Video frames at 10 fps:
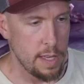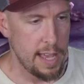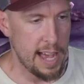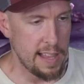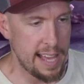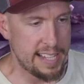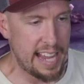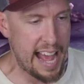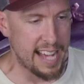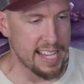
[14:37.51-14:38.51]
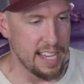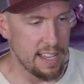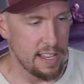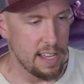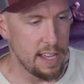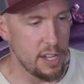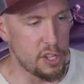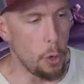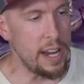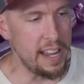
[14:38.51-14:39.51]
Ally attack.
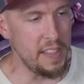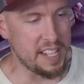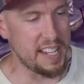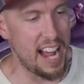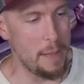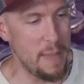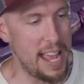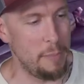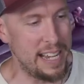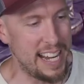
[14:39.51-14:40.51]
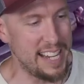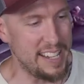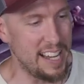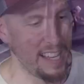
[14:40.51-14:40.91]
Join in this time, man. We need you.